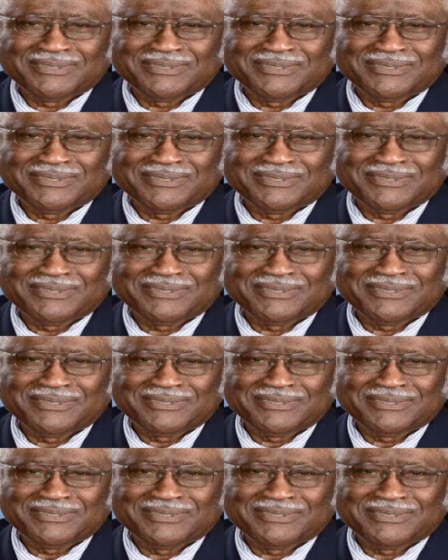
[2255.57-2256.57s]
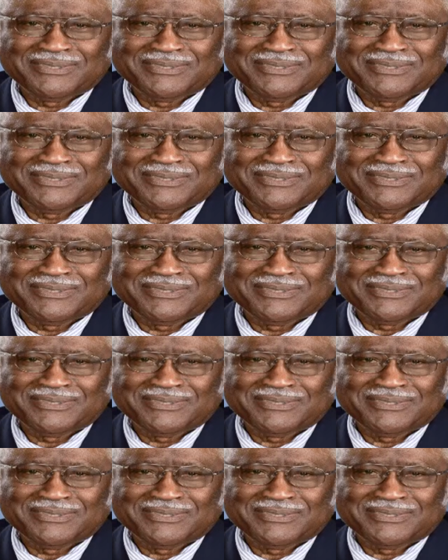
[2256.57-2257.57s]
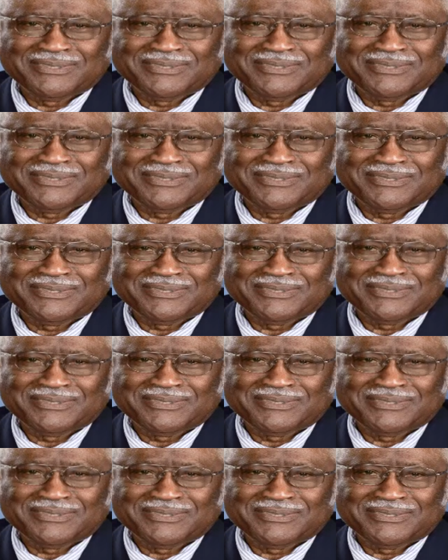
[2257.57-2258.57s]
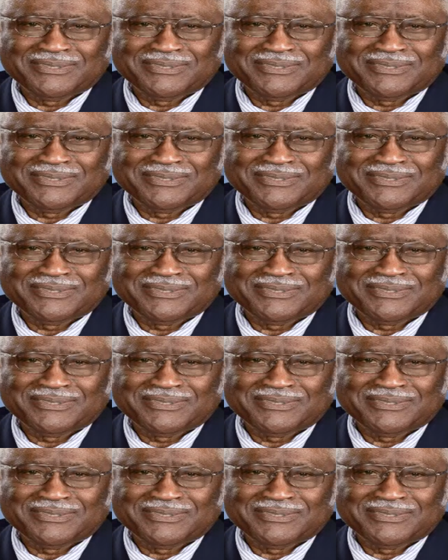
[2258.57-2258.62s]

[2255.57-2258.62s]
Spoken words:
(silence)